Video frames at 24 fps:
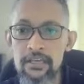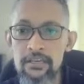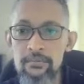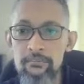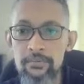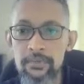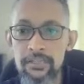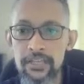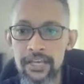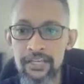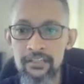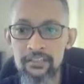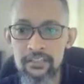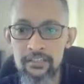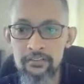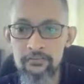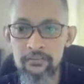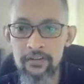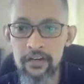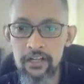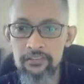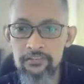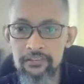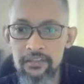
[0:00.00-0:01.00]
PNG
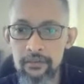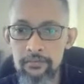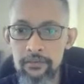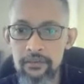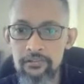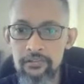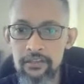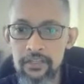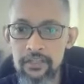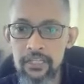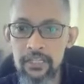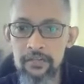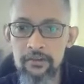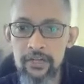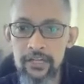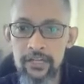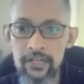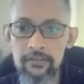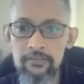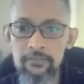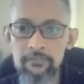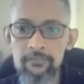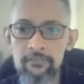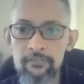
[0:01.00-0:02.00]
files, they basically,
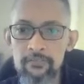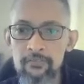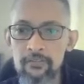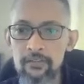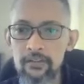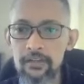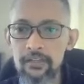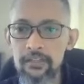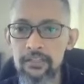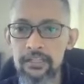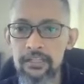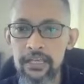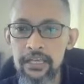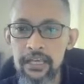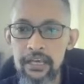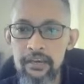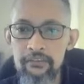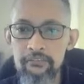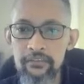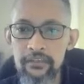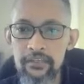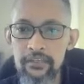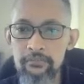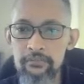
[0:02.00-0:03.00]
okay? They
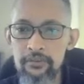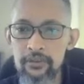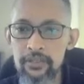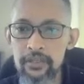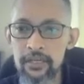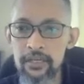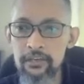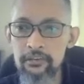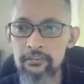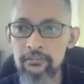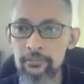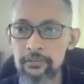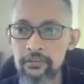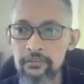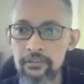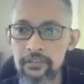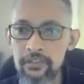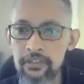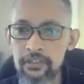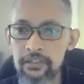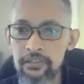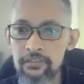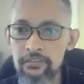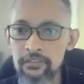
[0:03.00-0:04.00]
have given us
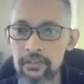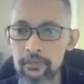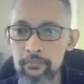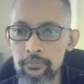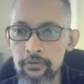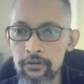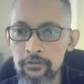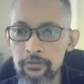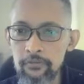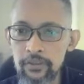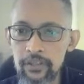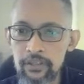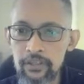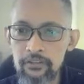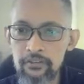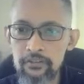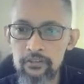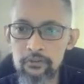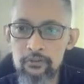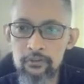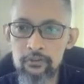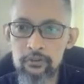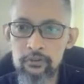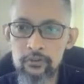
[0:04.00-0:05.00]
basically some
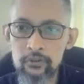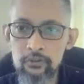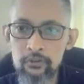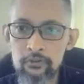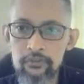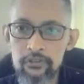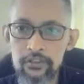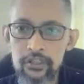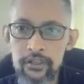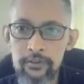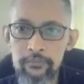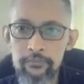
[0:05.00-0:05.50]
privilege to use them.